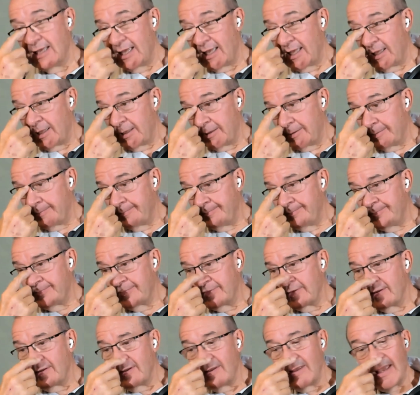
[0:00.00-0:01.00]
Um,
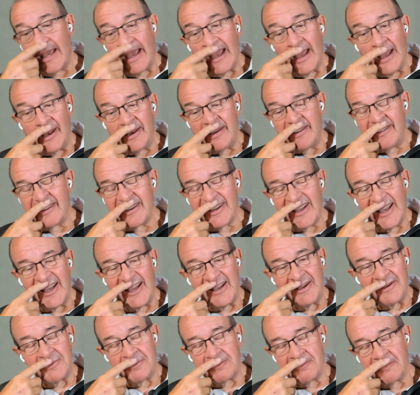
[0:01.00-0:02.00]
and
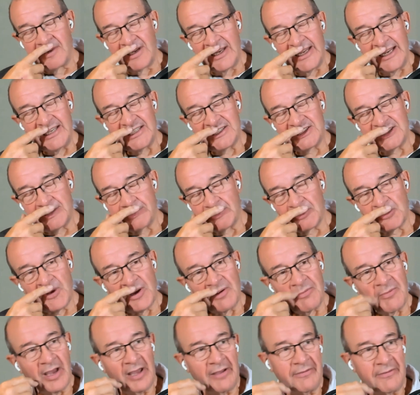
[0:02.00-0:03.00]
uh, leadership's
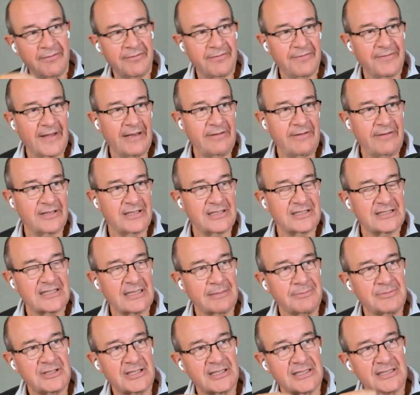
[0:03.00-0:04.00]
one of my favorite
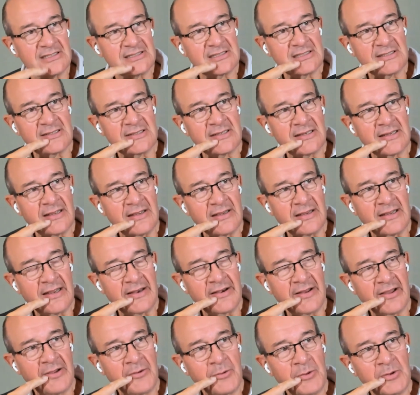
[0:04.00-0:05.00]
subjects. And, uh,
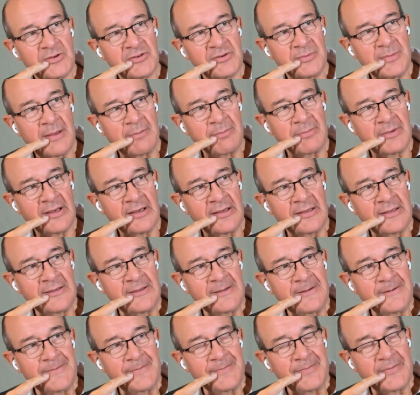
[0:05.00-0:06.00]
and I always remember
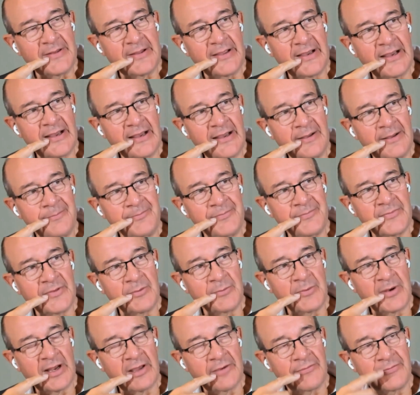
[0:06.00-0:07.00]
um,
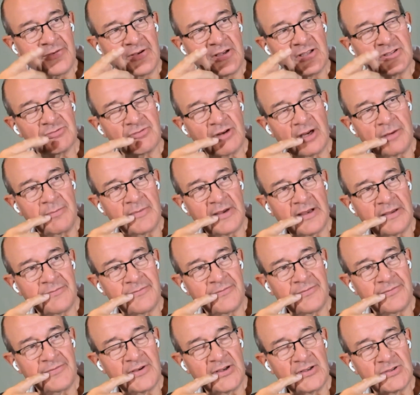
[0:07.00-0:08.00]
when I first wrote my
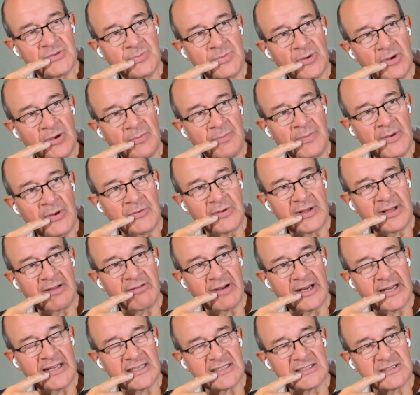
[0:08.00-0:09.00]
first book, Building
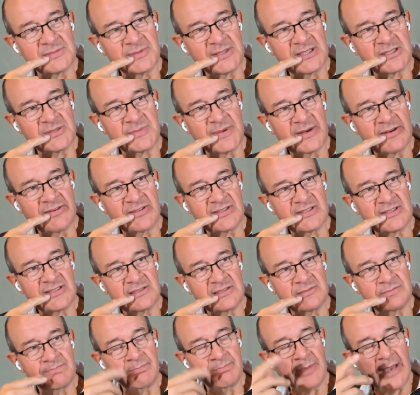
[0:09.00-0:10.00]
Great Customer
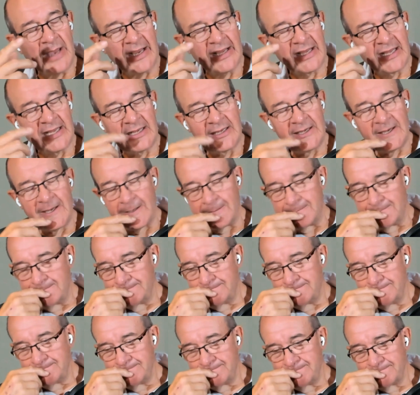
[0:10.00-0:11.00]
Experiences, back in
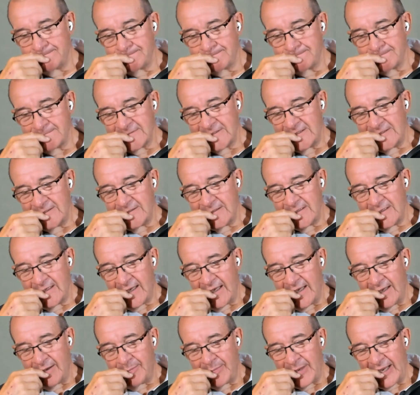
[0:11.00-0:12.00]
um,
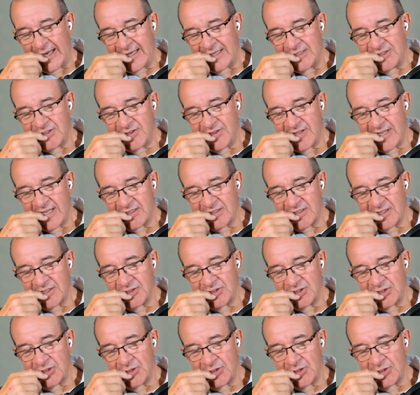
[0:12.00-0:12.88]
uh, back in two thousand